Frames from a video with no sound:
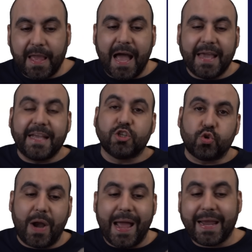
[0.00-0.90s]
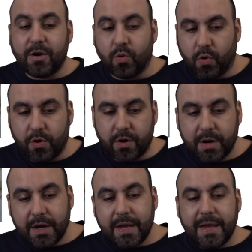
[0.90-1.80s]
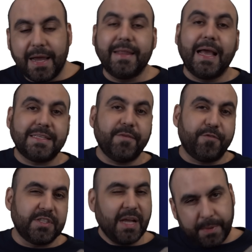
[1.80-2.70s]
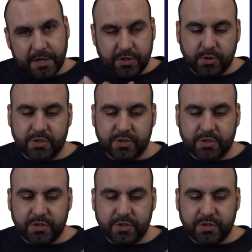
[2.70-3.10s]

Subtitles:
I can track an order, and that's the first thing I'm going to do.